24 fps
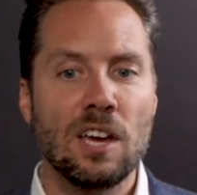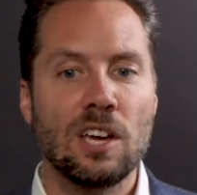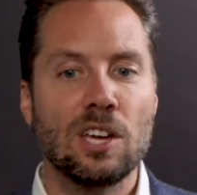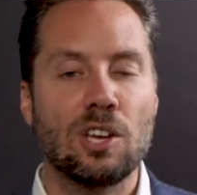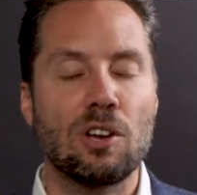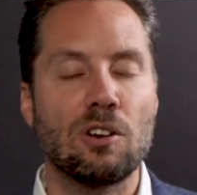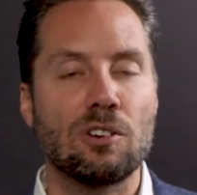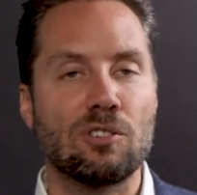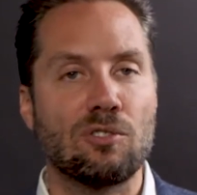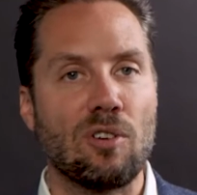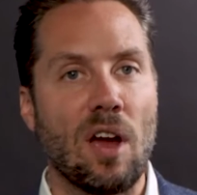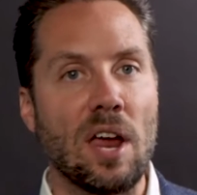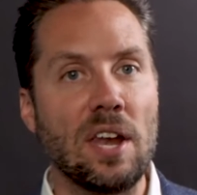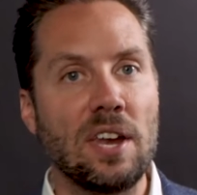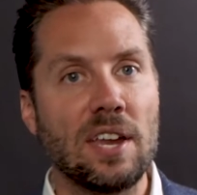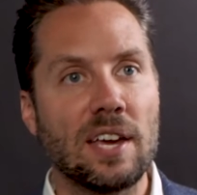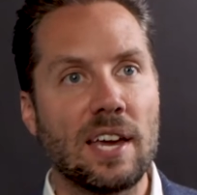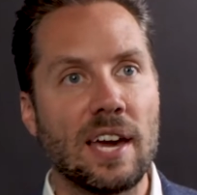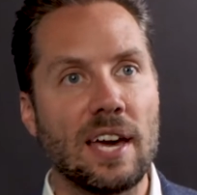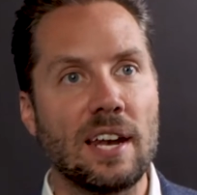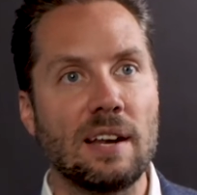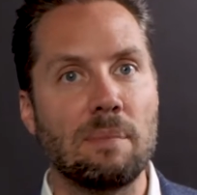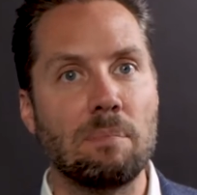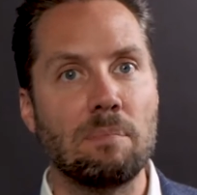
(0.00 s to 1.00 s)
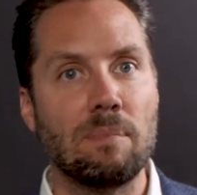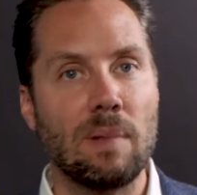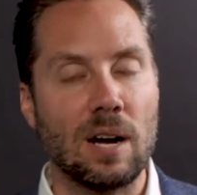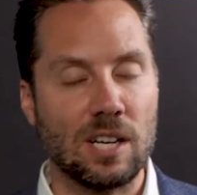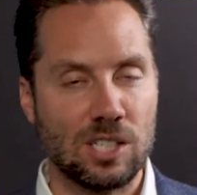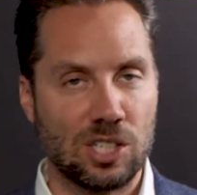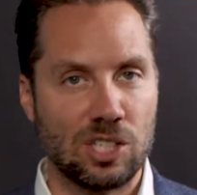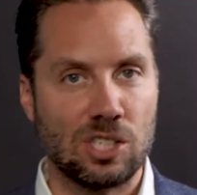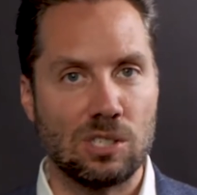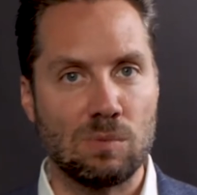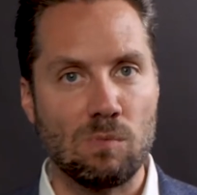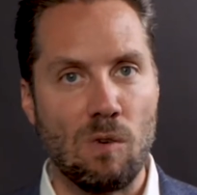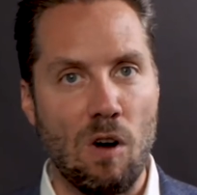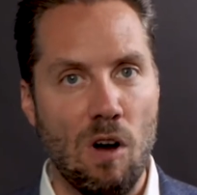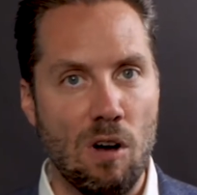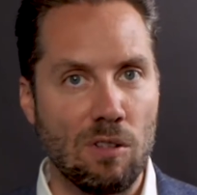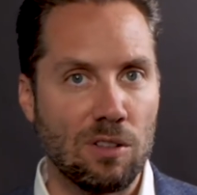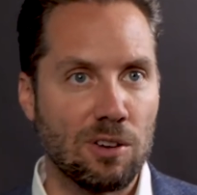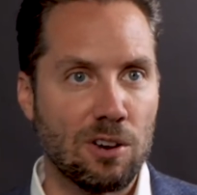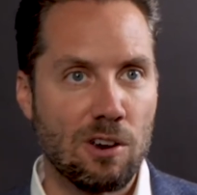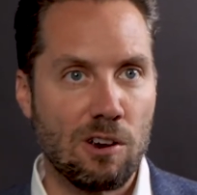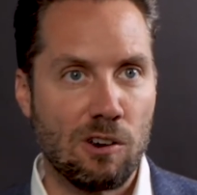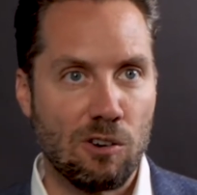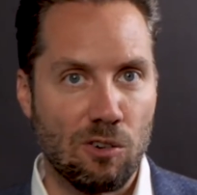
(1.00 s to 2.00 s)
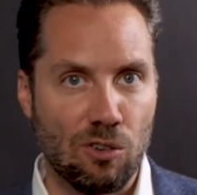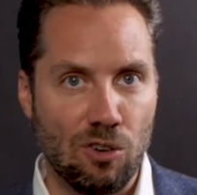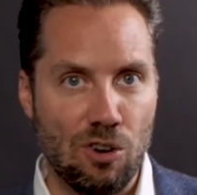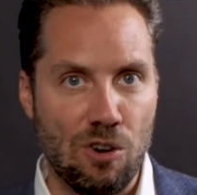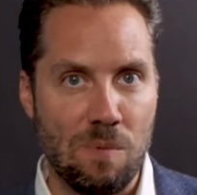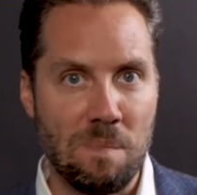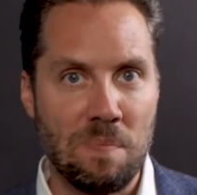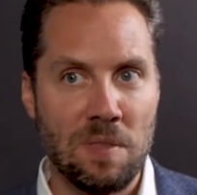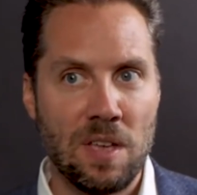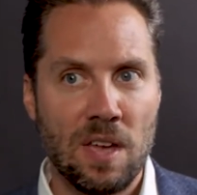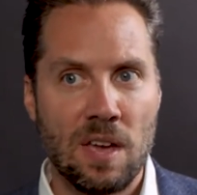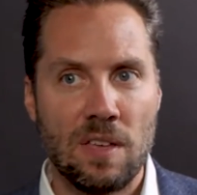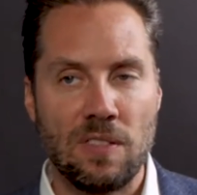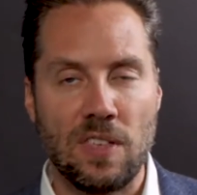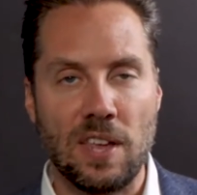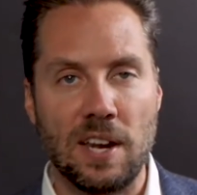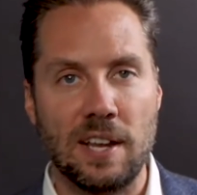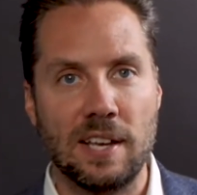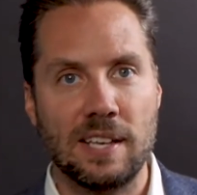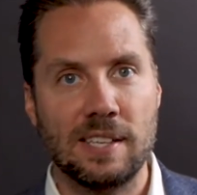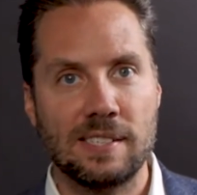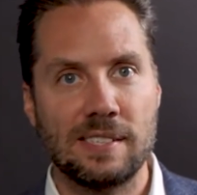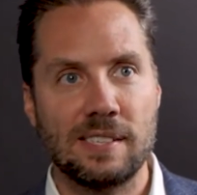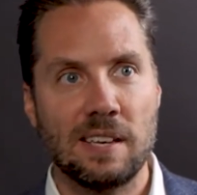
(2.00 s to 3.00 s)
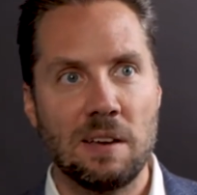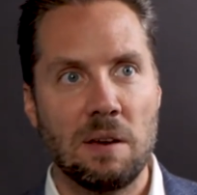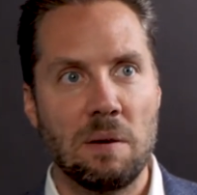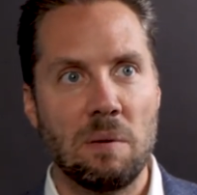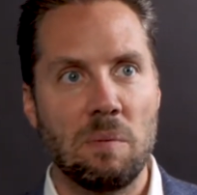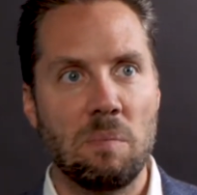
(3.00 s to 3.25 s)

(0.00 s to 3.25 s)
You're trying to get a much smaller group that is